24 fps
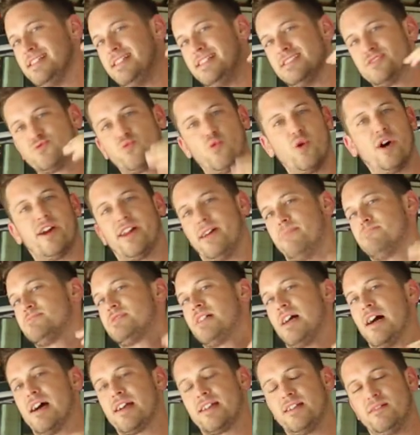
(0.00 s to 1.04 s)
is what I'm
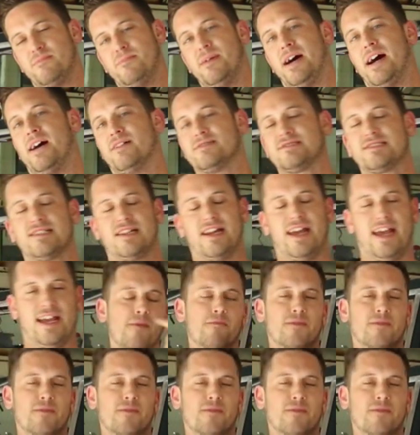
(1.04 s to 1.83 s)
talking about today.